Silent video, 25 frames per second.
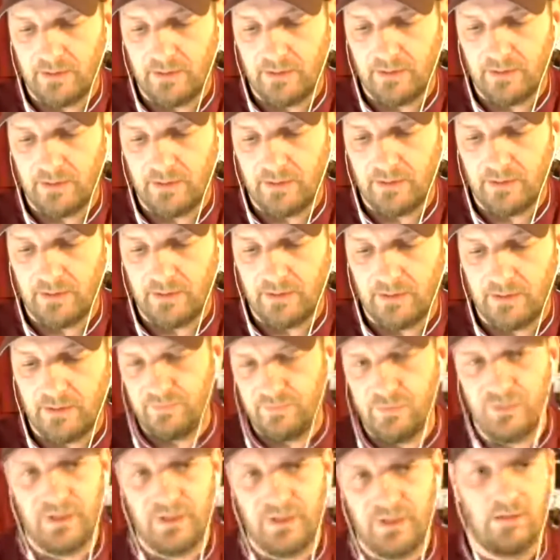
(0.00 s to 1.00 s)
DeLeon, we just
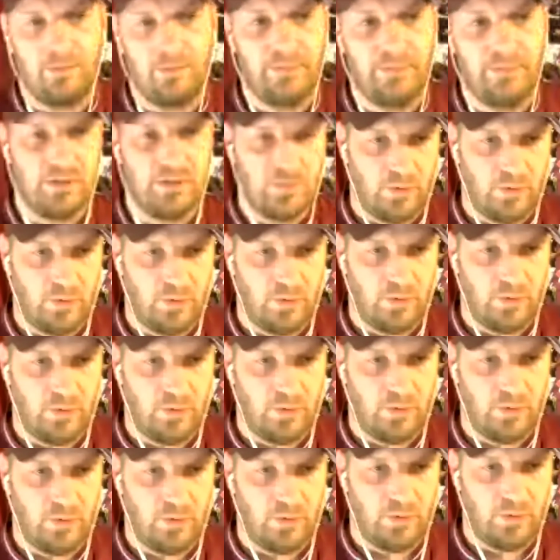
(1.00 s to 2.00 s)
had an interview with him. He's
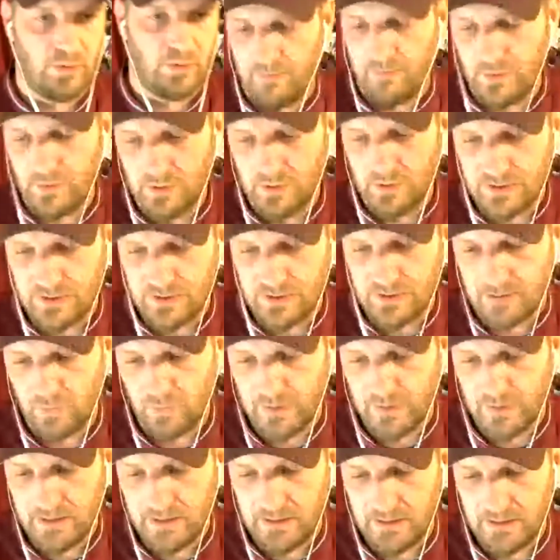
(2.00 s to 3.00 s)
one of our longtime
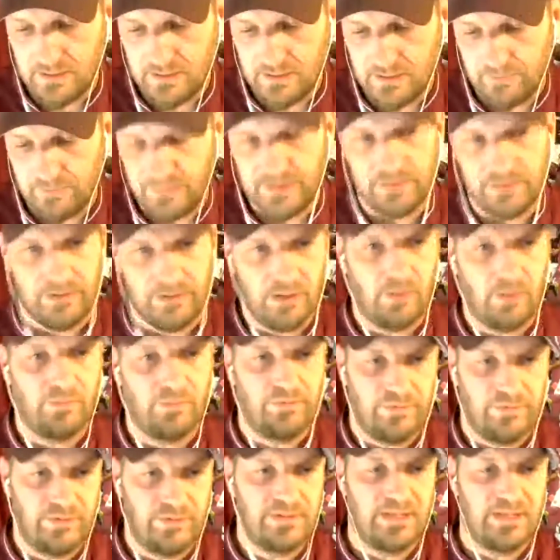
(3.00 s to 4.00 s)
viewers, and we,
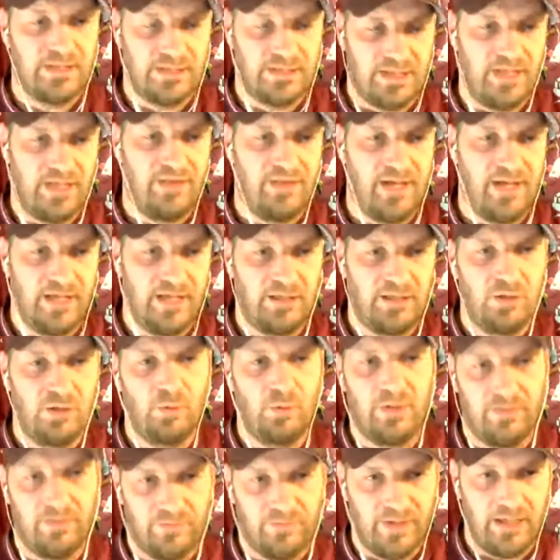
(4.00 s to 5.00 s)
you know, to say thank
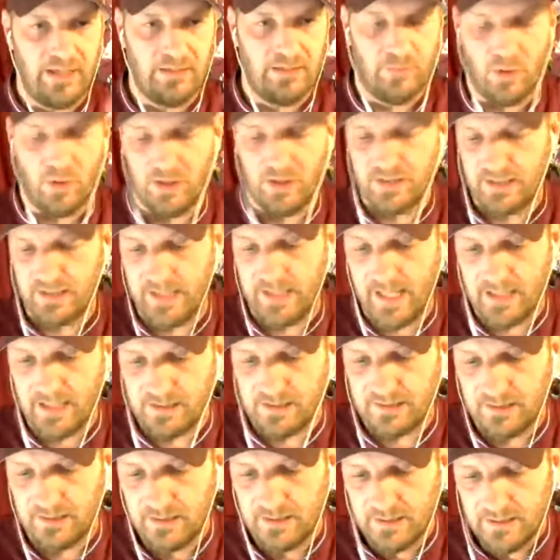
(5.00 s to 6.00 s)
you, we invited him on as a
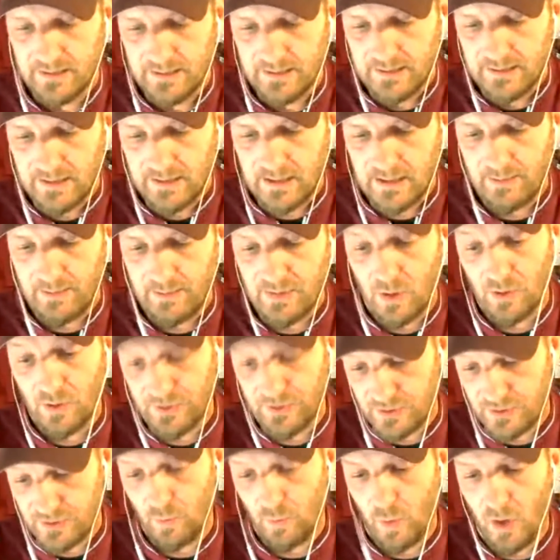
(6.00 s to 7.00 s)
guest.
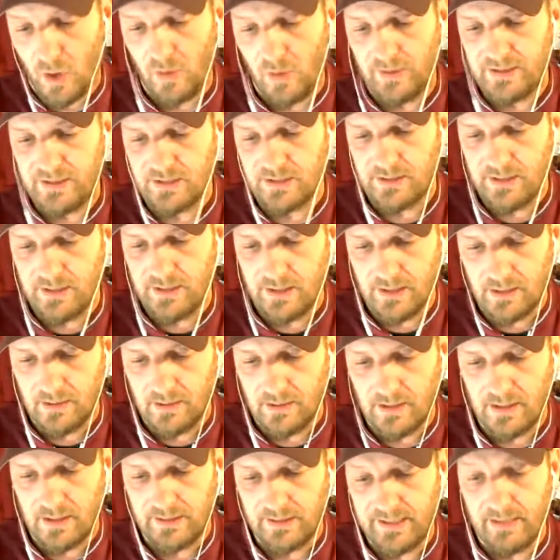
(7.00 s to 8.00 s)
Also, Wally's in
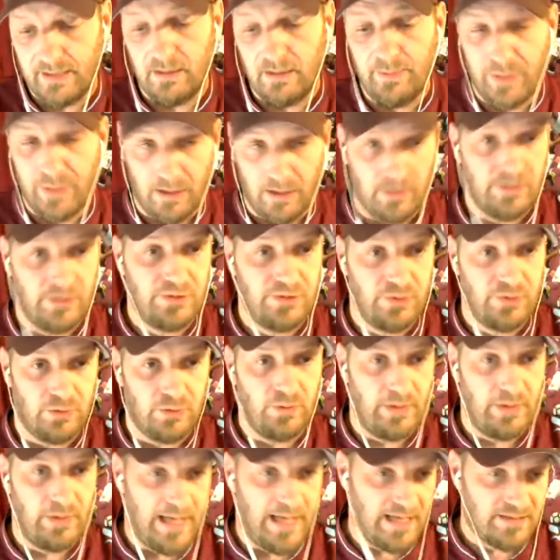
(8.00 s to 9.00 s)
here. Gary Perridge, who
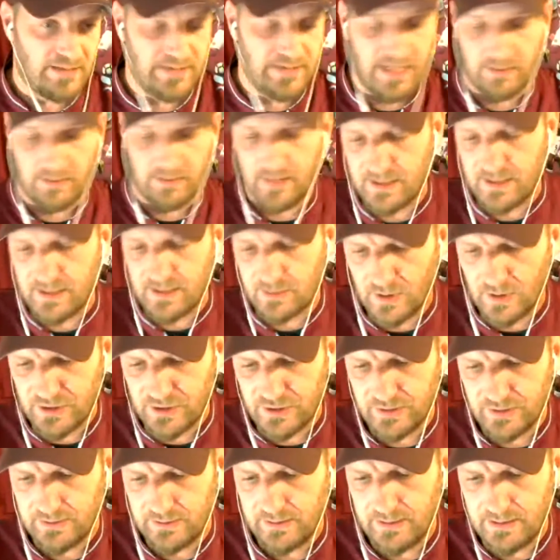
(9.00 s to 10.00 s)
asked that last
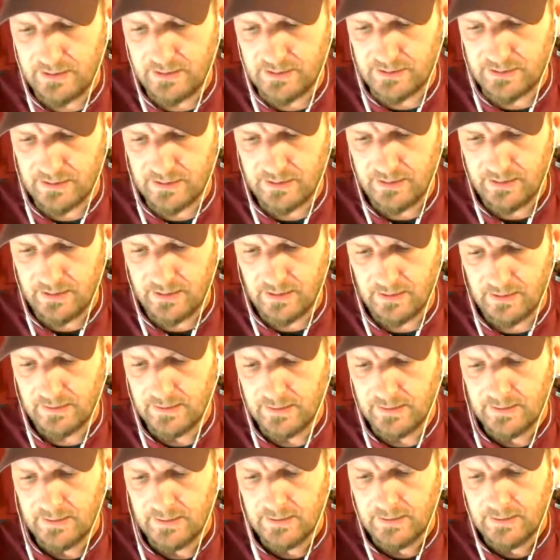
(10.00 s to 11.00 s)
question, he's in here.
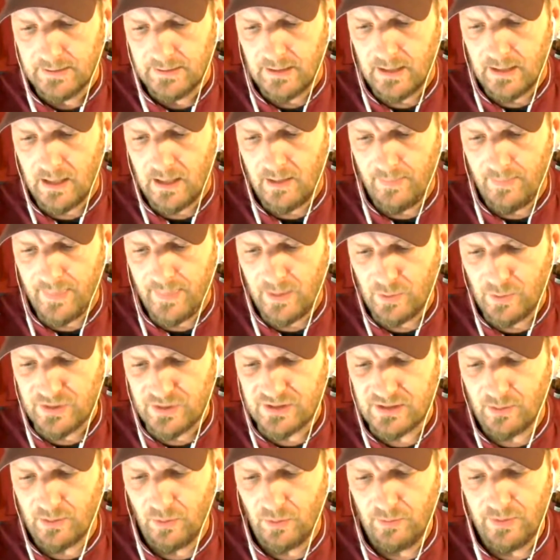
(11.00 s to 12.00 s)
There was
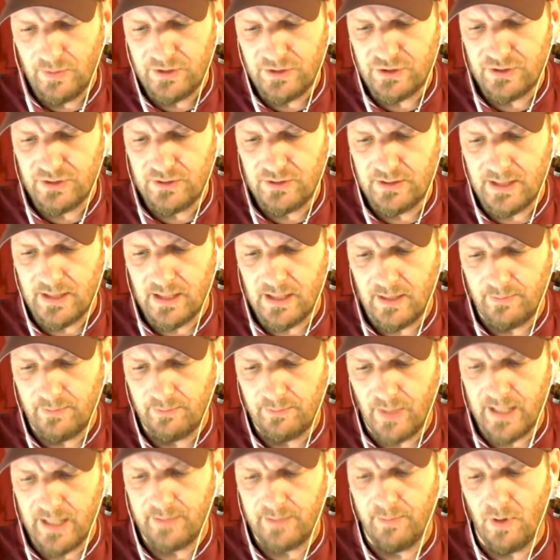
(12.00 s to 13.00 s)
someone mentioned
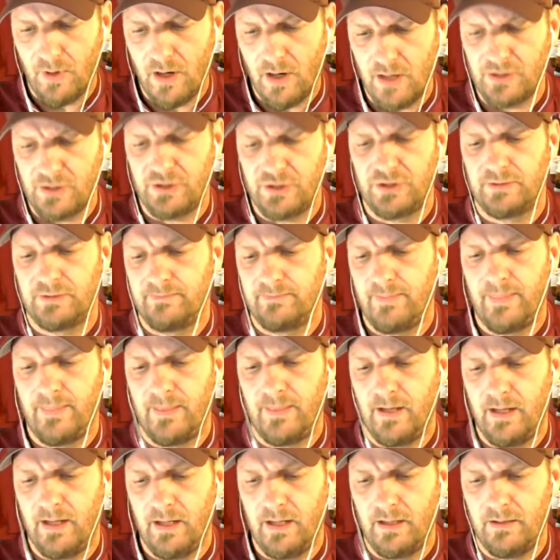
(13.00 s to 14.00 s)
Mike Marsh
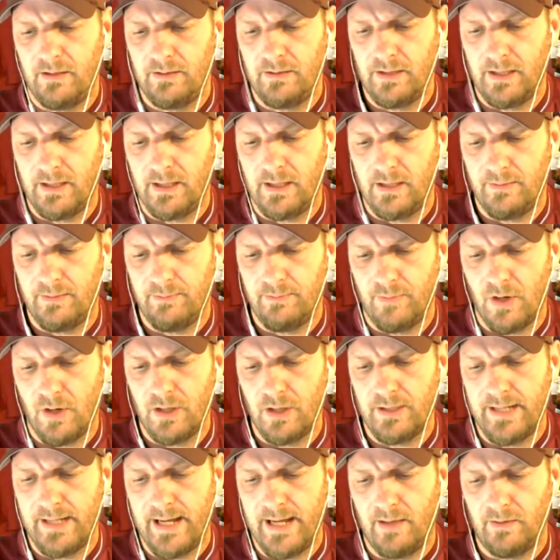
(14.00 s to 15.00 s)
and
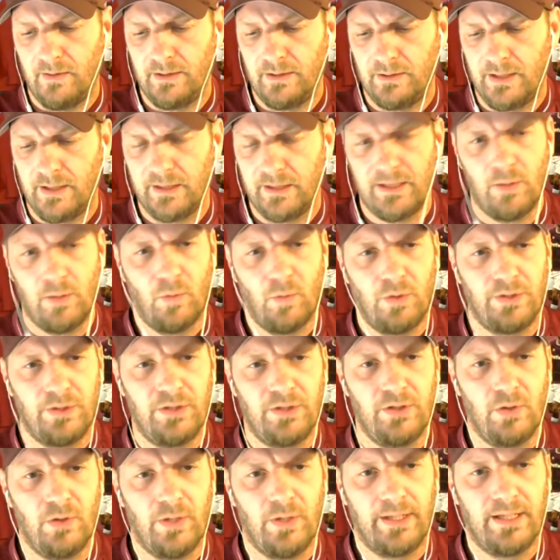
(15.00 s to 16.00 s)
Martin Allen, like they wanted to
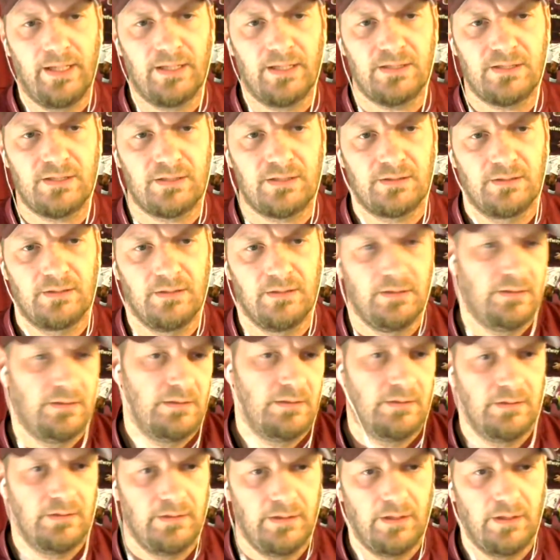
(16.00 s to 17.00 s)
know, I guess,
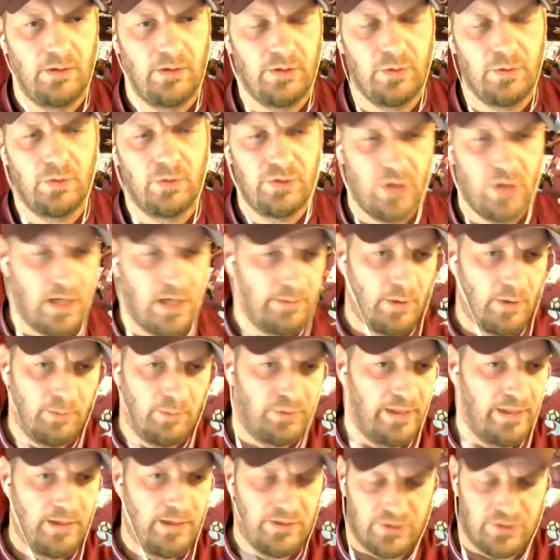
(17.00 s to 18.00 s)
you know, you were talking
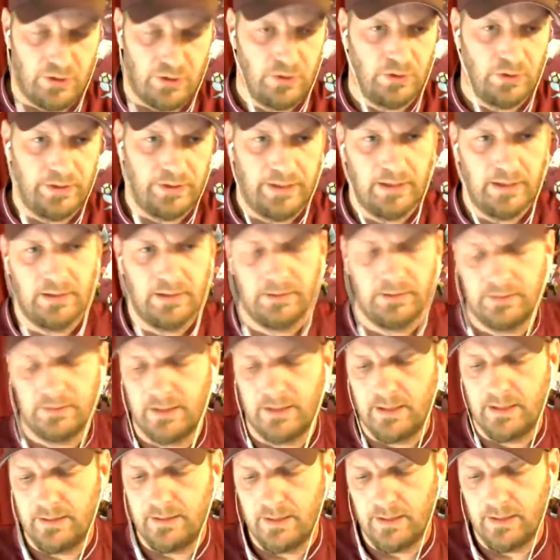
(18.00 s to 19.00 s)
about players earlier,
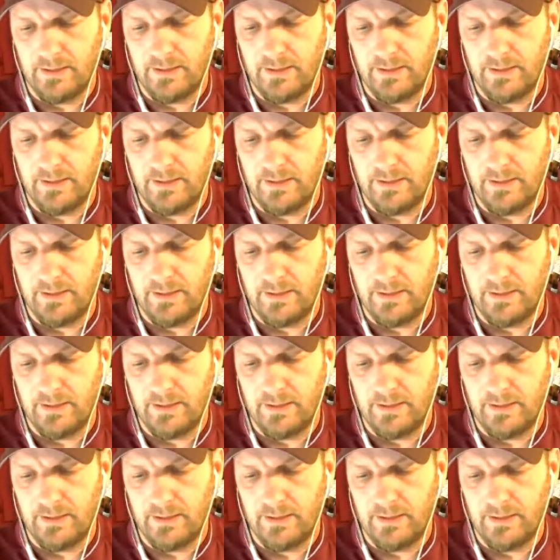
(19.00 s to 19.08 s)
and